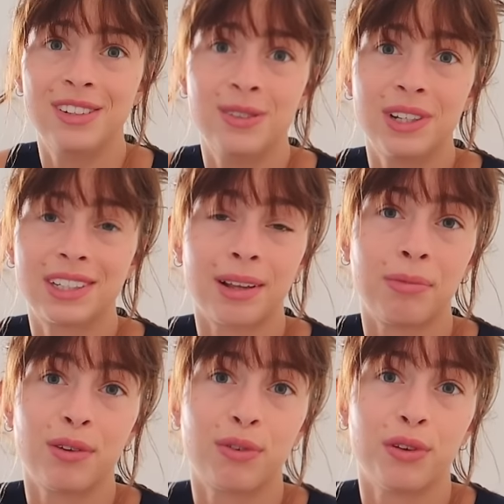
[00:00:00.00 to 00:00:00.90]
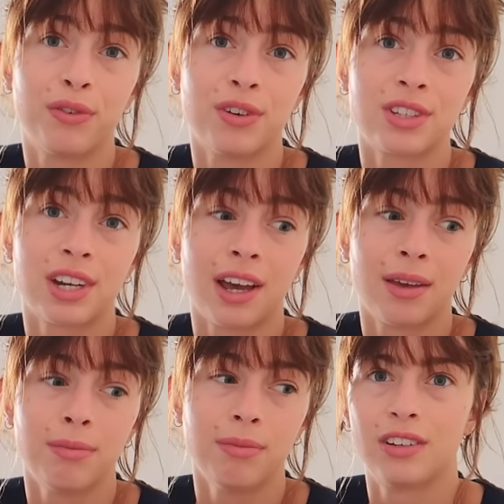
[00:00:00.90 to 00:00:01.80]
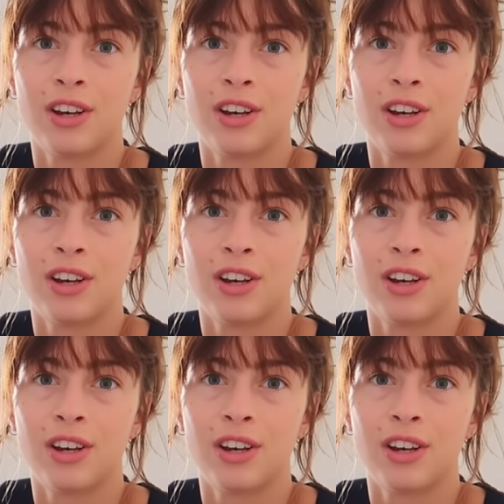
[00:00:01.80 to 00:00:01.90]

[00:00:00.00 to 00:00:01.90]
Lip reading: Doing something for the first time,